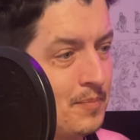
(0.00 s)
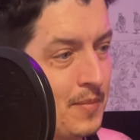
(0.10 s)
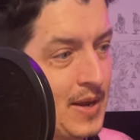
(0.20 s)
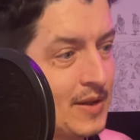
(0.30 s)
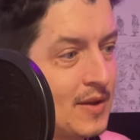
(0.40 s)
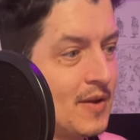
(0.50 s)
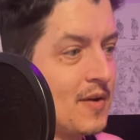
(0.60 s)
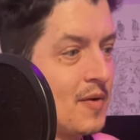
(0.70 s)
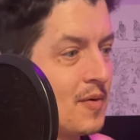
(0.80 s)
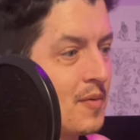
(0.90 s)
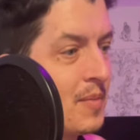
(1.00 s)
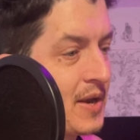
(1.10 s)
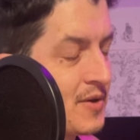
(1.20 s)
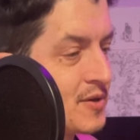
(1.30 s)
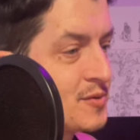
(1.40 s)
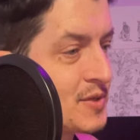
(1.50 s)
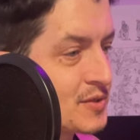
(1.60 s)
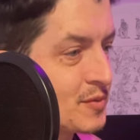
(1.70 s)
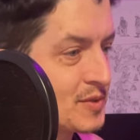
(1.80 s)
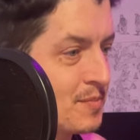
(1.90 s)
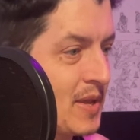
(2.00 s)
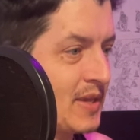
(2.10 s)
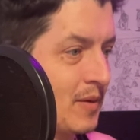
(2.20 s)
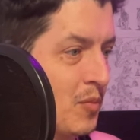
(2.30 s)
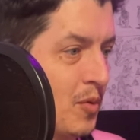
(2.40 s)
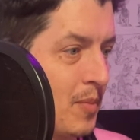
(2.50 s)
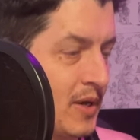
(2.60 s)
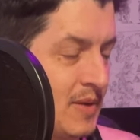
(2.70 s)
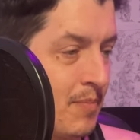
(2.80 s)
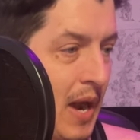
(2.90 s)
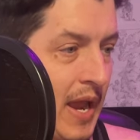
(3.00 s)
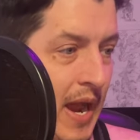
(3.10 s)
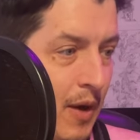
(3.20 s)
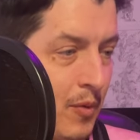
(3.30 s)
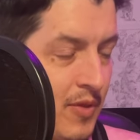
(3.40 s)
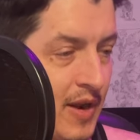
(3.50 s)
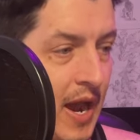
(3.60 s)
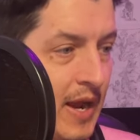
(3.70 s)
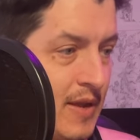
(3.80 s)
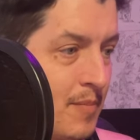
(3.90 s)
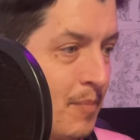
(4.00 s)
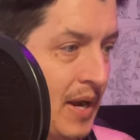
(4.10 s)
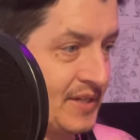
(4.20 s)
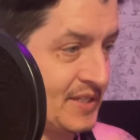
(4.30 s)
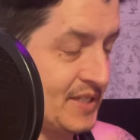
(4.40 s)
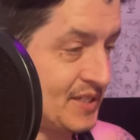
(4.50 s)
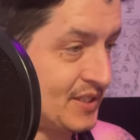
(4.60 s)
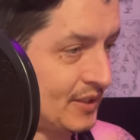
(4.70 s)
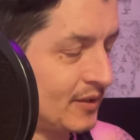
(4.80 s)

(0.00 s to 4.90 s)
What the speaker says: my nursery school is making more money by hour than I am by teaching.